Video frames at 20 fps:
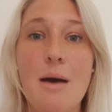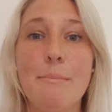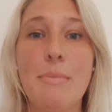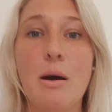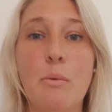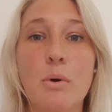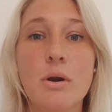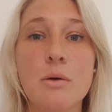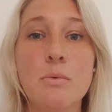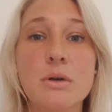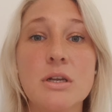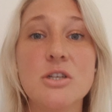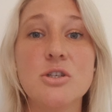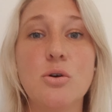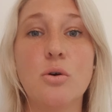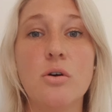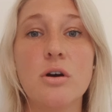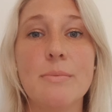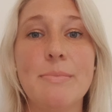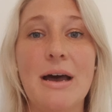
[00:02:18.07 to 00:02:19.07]
But what I want to
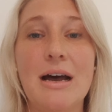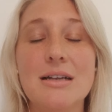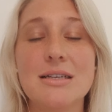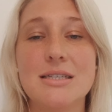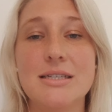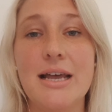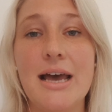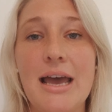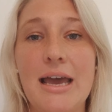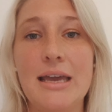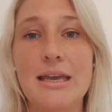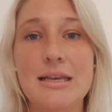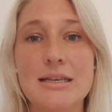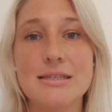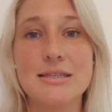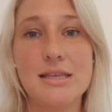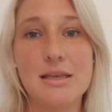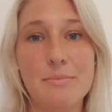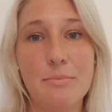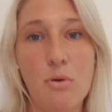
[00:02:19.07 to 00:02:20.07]
talk about today is
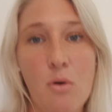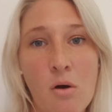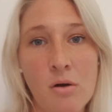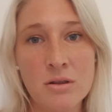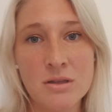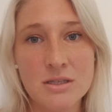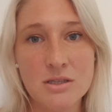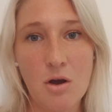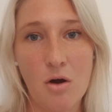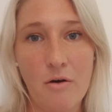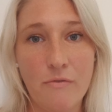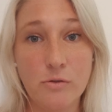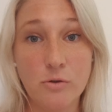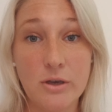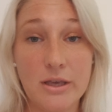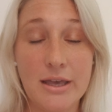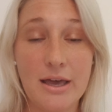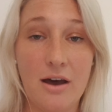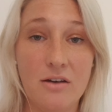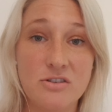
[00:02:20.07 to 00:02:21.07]
the importance of
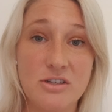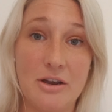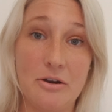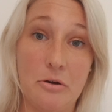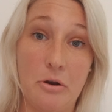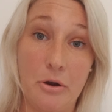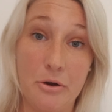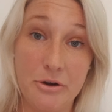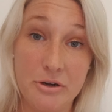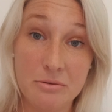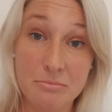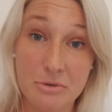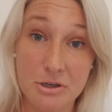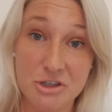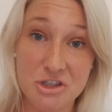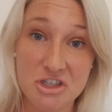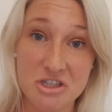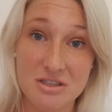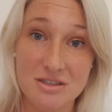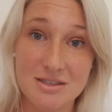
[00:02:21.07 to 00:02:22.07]
looking after our own
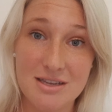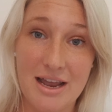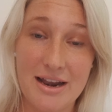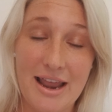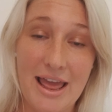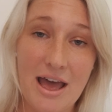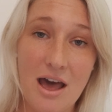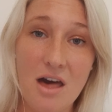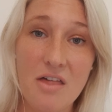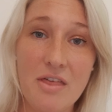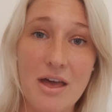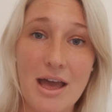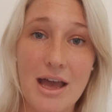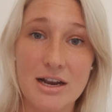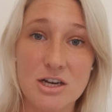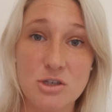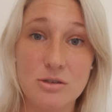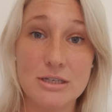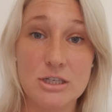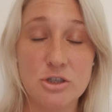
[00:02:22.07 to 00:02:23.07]
emotions and how that
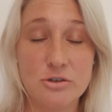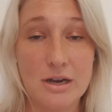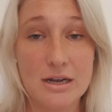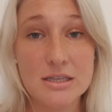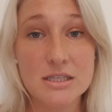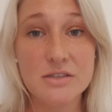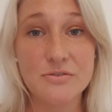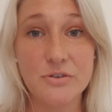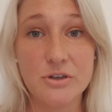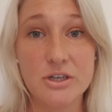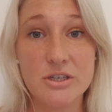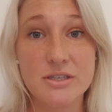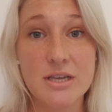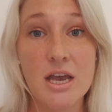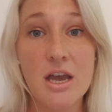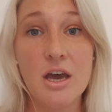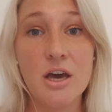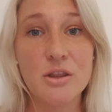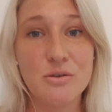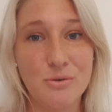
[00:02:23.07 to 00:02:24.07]
actually transfers
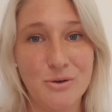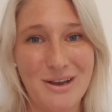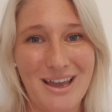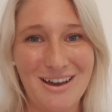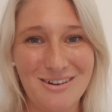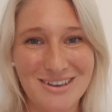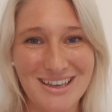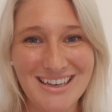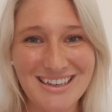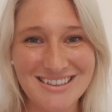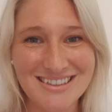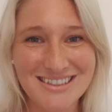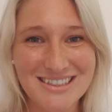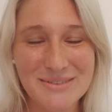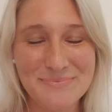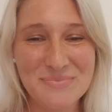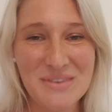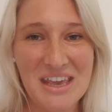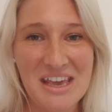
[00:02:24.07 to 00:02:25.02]
through to our kids.